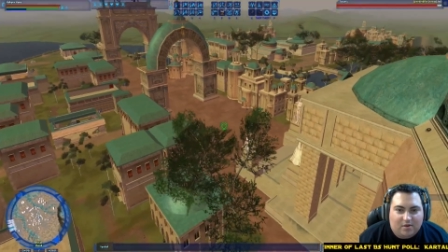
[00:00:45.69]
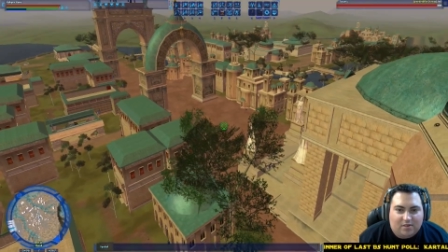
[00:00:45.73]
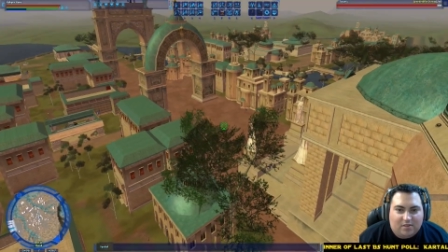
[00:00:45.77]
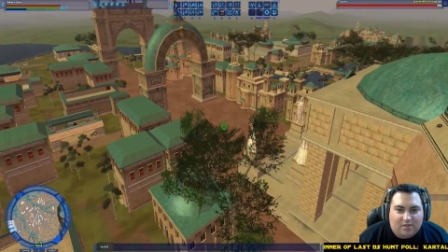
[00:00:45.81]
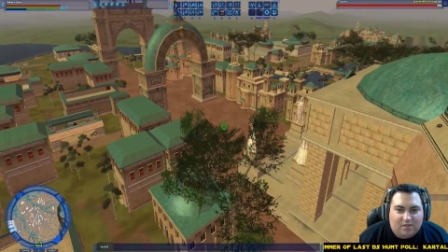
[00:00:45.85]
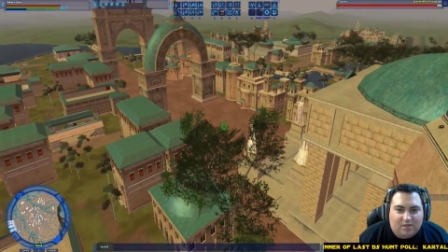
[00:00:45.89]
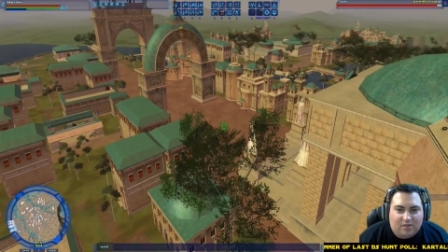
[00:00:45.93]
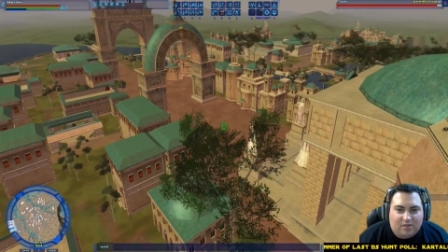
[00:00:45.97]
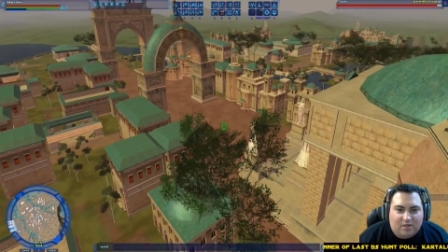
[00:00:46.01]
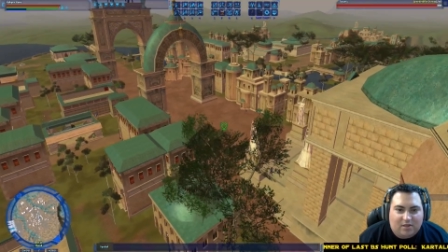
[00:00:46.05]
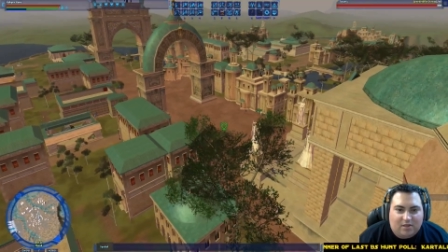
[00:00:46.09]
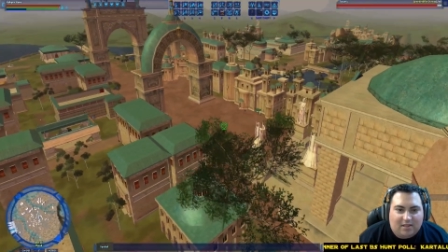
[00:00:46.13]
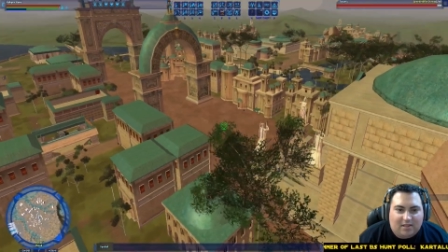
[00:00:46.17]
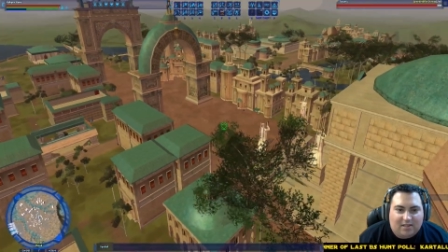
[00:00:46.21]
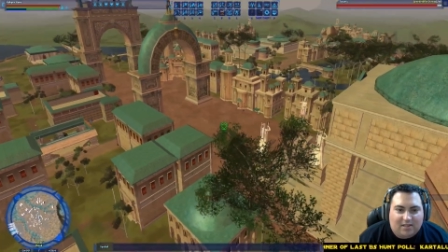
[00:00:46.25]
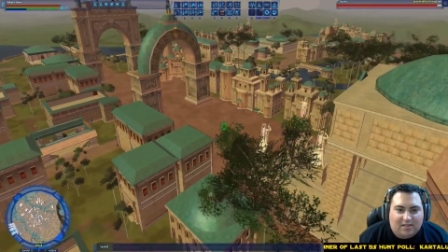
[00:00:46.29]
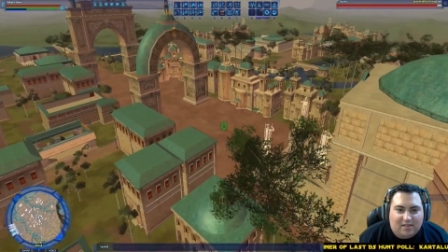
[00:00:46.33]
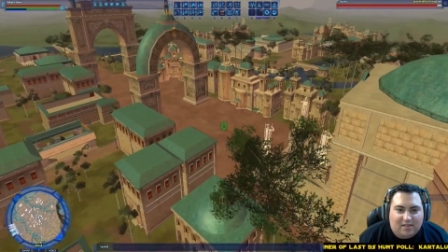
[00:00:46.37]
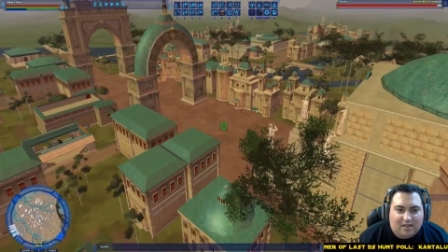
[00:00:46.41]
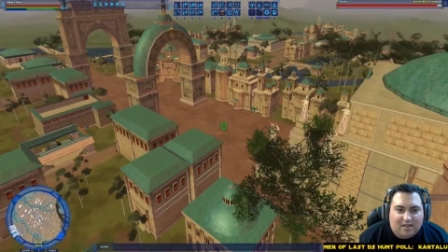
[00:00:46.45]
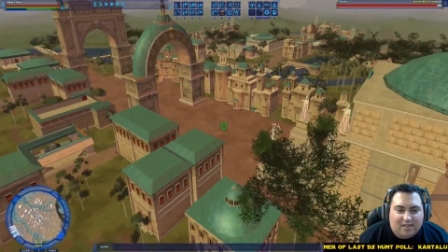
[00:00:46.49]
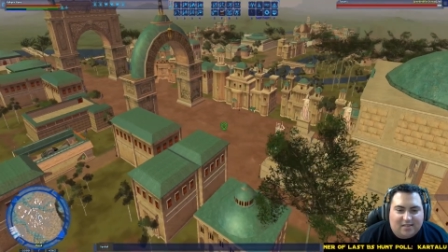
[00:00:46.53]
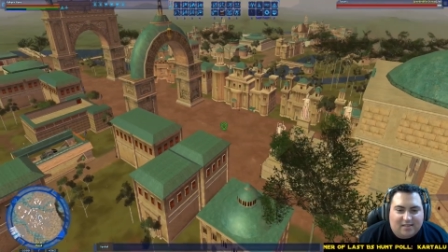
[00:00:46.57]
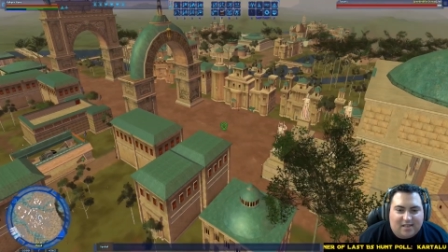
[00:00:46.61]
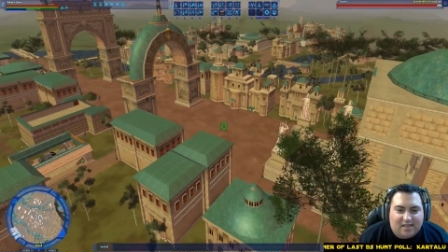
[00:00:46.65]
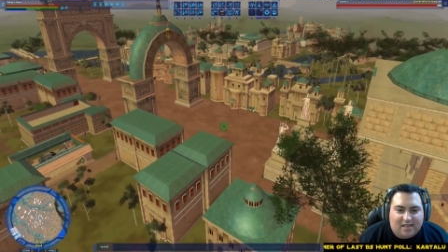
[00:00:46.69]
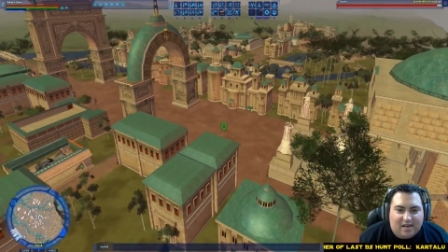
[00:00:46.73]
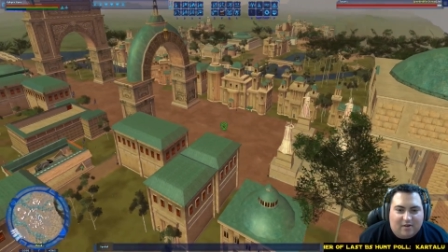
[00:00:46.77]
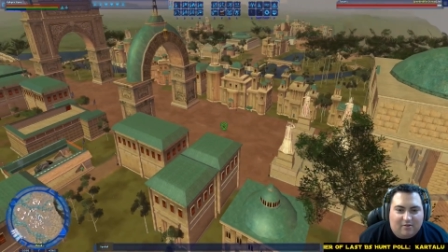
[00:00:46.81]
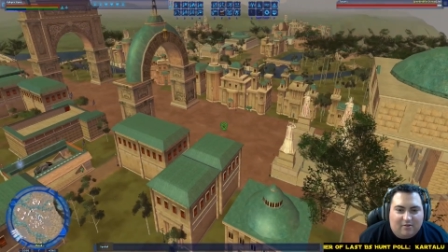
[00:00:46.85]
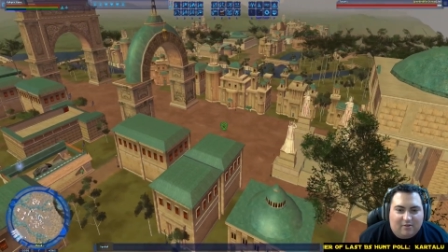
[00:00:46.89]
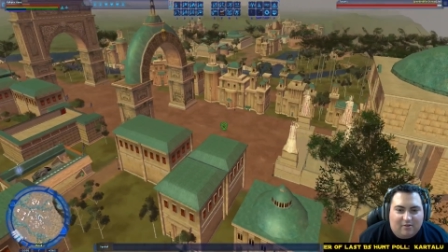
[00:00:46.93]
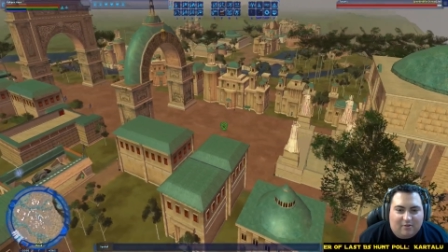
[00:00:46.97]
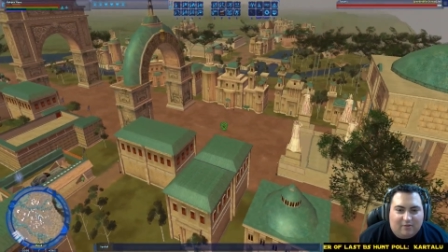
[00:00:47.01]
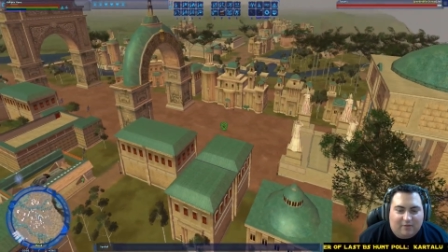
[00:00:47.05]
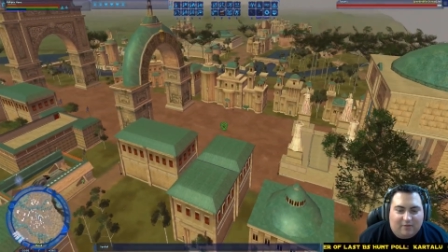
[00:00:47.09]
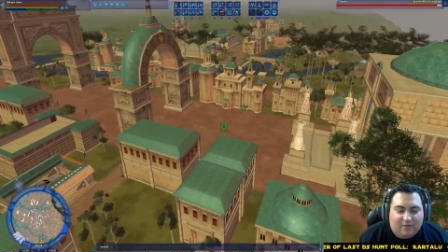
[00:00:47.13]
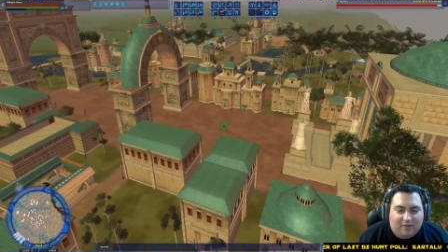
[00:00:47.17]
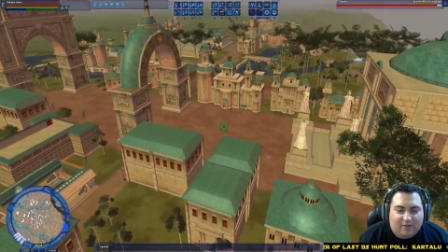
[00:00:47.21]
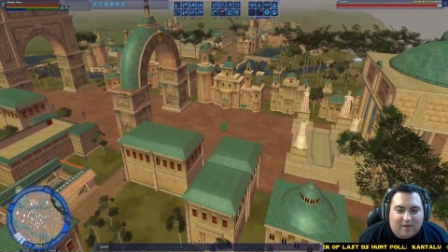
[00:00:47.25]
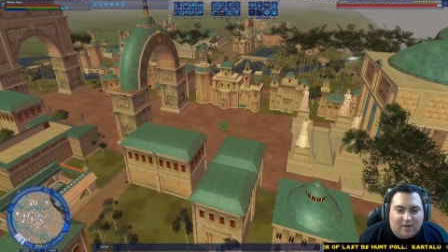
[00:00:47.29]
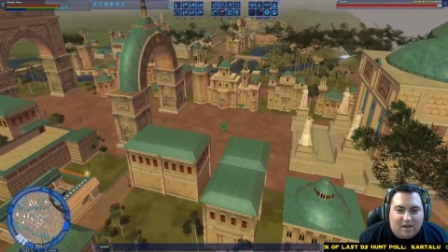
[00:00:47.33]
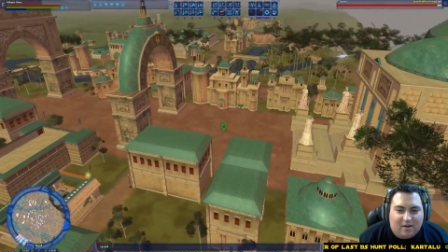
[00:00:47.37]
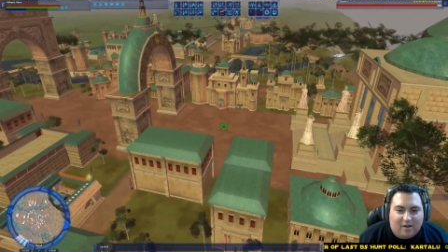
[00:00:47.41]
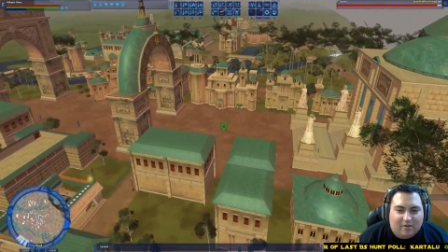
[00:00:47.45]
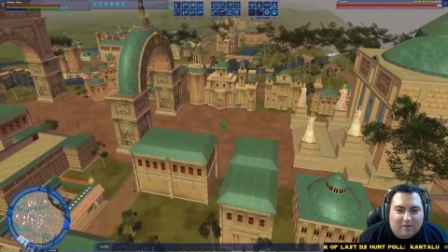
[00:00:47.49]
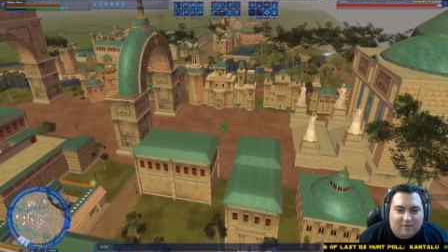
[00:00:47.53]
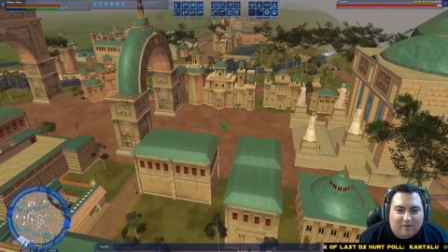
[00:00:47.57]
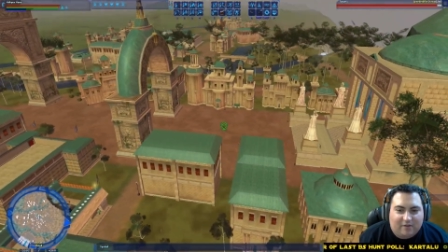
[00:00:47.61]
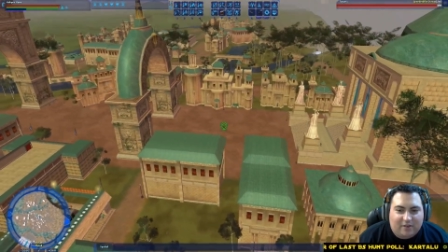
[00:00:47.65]
So you get these nice aerial
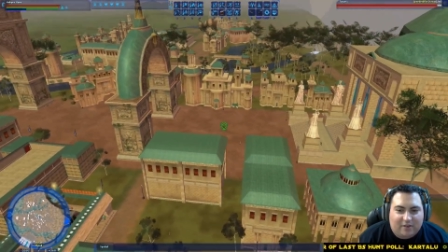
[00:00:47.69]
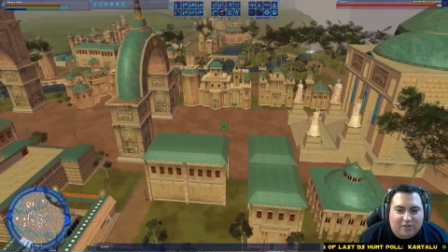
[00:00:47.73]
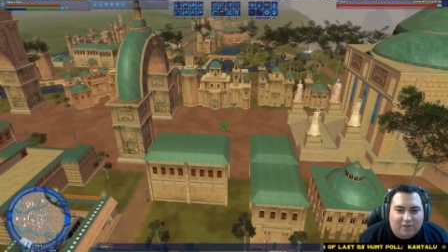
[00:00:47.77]
photography